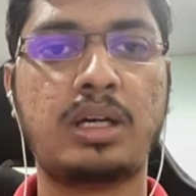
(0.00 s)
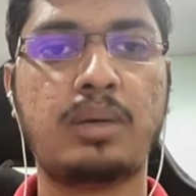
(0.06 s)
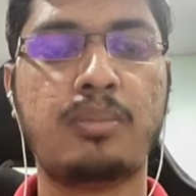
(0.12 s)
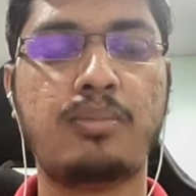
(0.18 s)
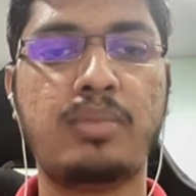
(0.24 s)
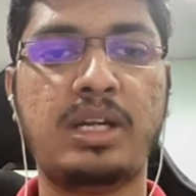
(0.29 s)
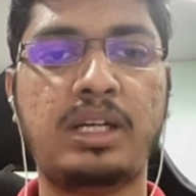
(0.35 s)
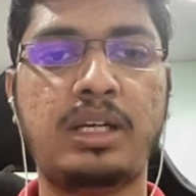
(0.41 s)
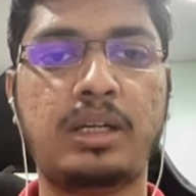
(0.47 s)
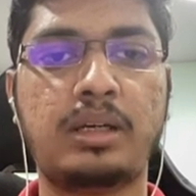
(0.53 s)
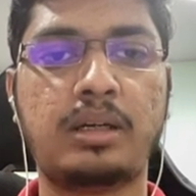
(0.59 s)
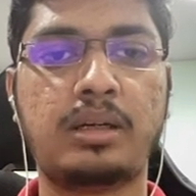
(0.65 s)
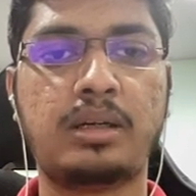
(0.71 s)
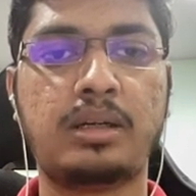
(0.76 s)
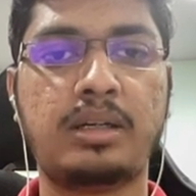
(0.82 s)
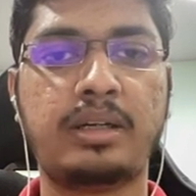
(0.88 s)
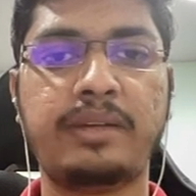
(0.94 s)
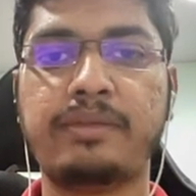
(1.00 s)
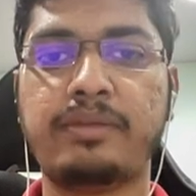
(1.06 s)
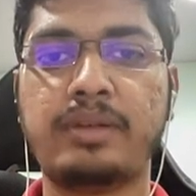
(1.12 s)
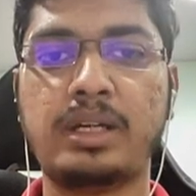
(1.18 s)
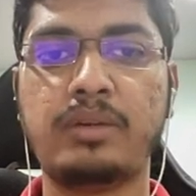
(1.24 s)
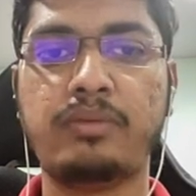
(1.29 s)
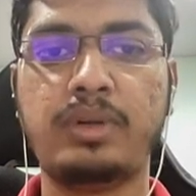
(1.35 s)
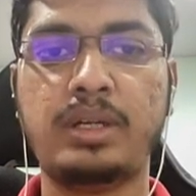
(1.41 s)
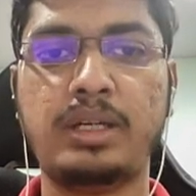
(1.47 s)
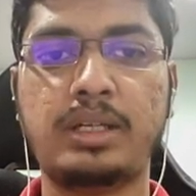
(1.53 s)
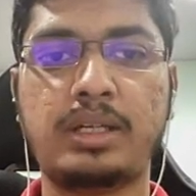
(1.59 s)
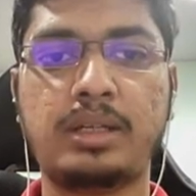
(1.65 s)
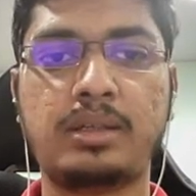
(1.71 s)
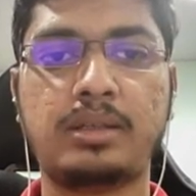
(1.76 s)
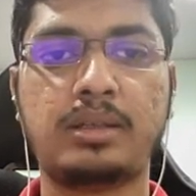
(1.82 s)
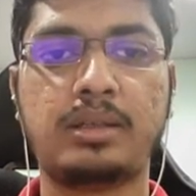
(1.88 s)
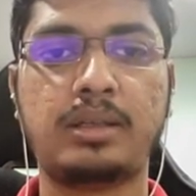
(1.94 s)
a bit different filter.